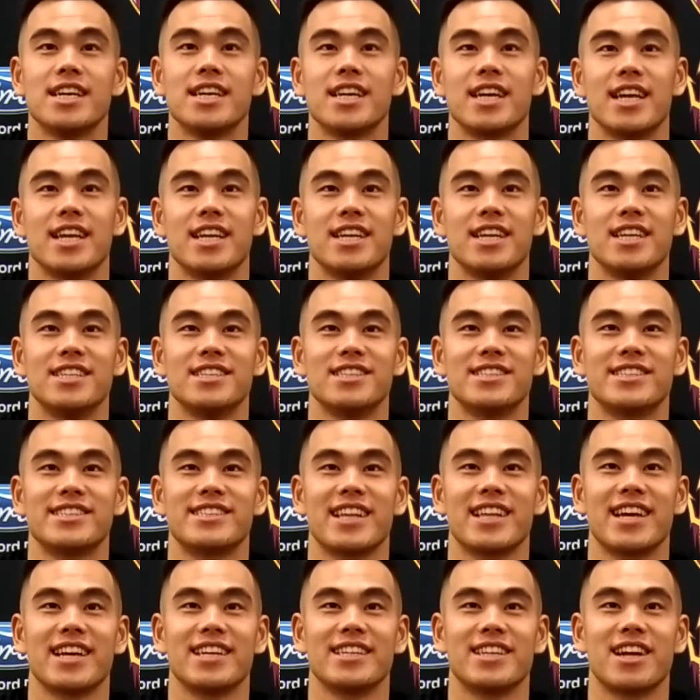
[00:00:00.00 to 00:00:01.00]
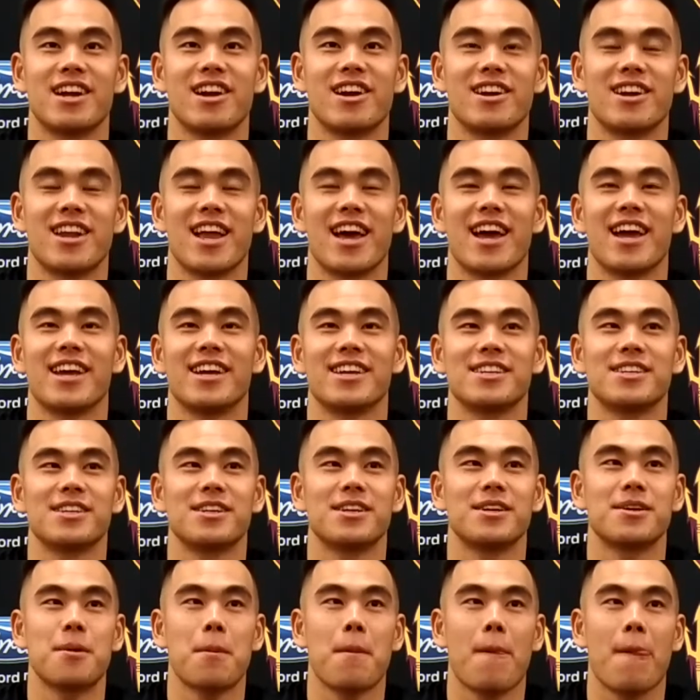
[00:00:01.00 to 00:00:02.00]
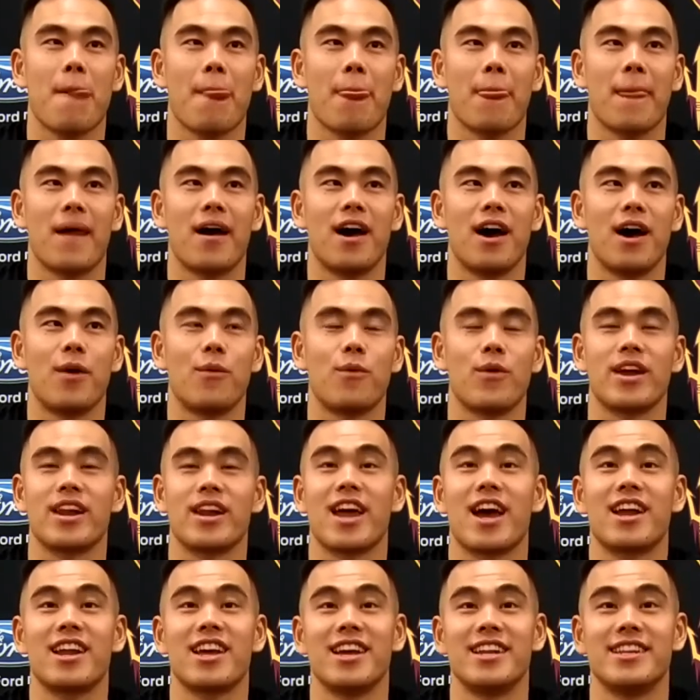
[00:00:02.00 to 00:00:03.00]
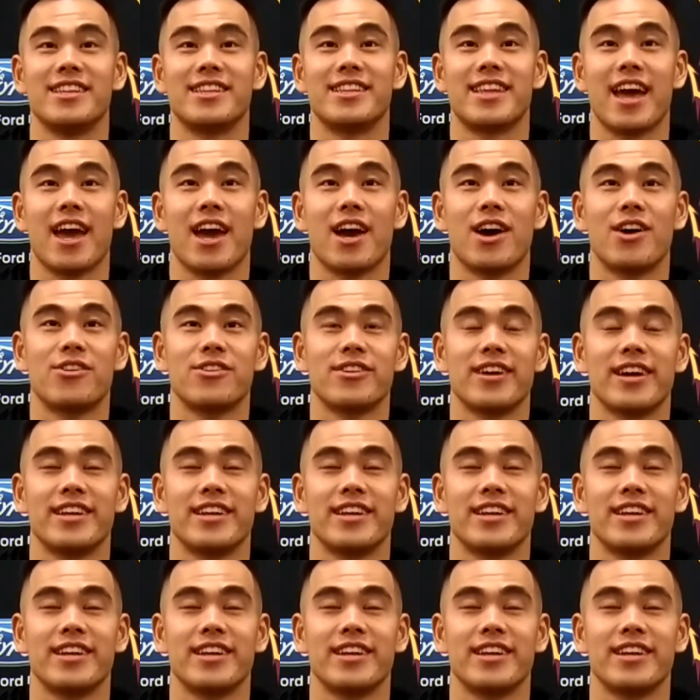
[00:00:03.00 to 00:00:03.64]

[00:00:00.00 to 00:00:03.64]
And it's just like, they're like, when I am down,